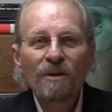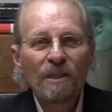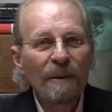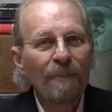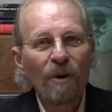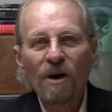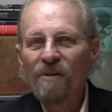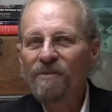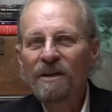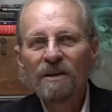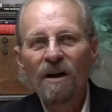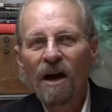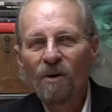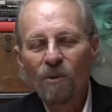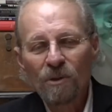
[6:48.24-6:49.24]
The Book of
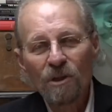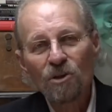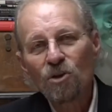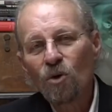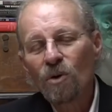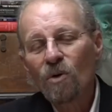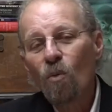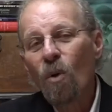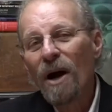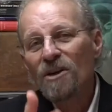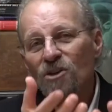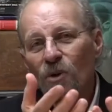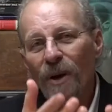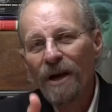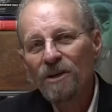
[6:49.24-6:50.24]
Enoch, where the 200
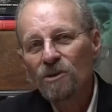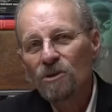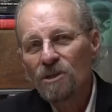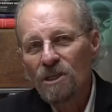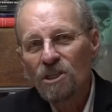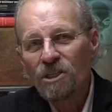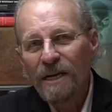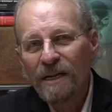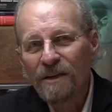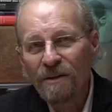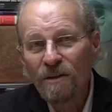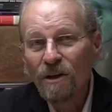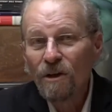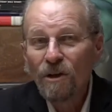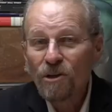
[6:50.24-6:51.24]
watcher angels
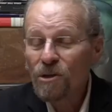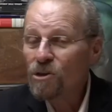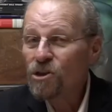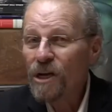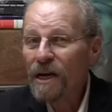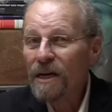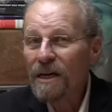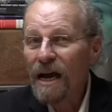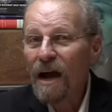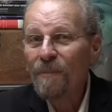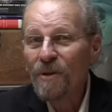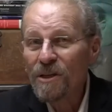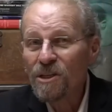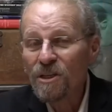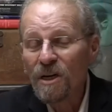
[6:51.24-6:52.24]
descended. So check it out.
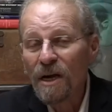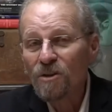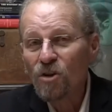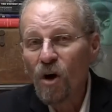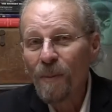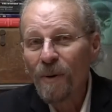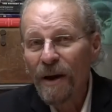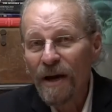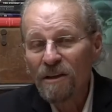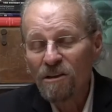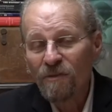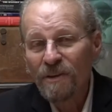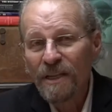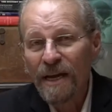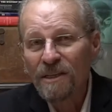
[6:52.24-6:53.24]
It's in October 8th to
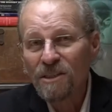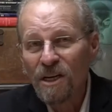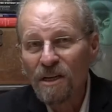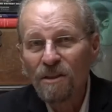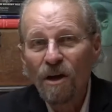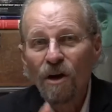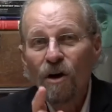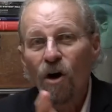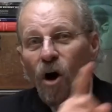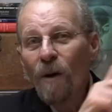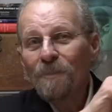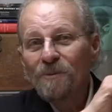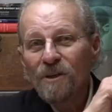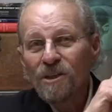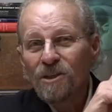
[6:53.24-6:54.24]
the 19th.
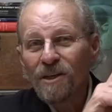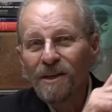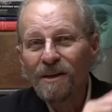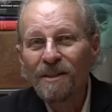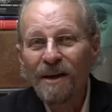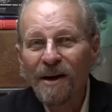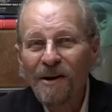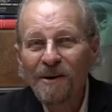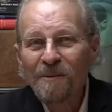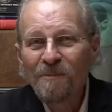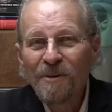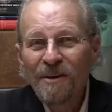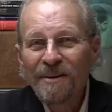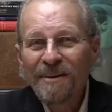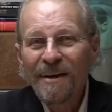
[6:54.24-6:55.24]
Hope to see you there.
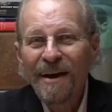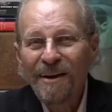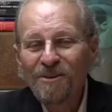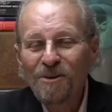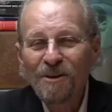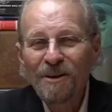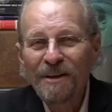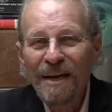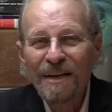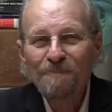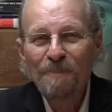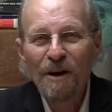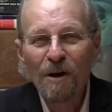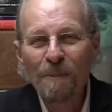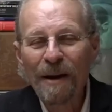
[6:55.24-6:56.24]
And you can get
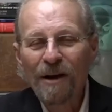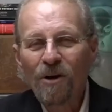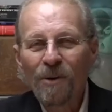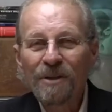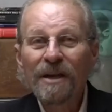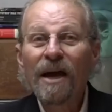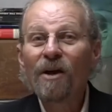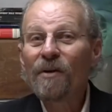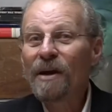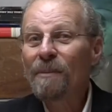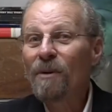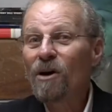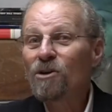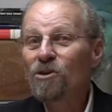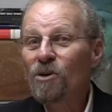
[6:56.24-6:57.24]
there by going to
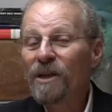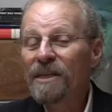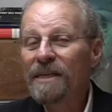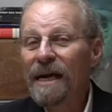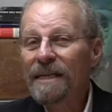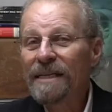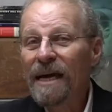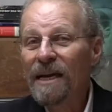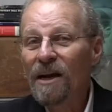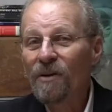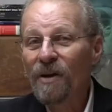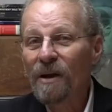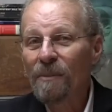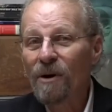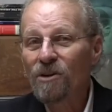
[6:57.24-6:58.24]
lamarzulli.net,
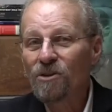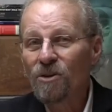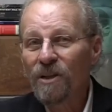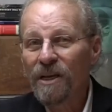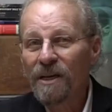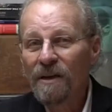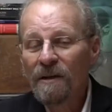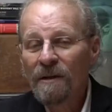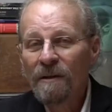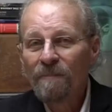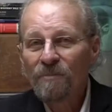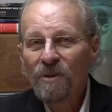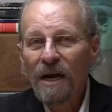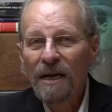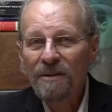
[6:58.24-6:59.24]

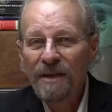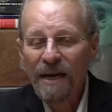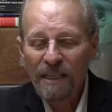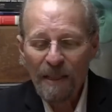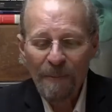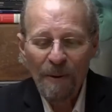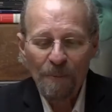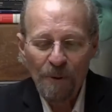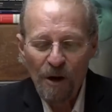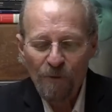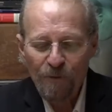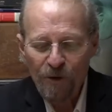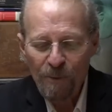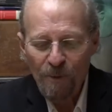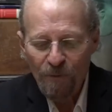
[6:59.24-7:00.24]
lamarzulli.net. Let me pray
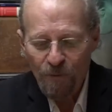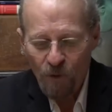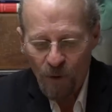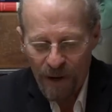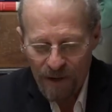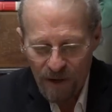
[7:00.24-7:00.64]
for you before I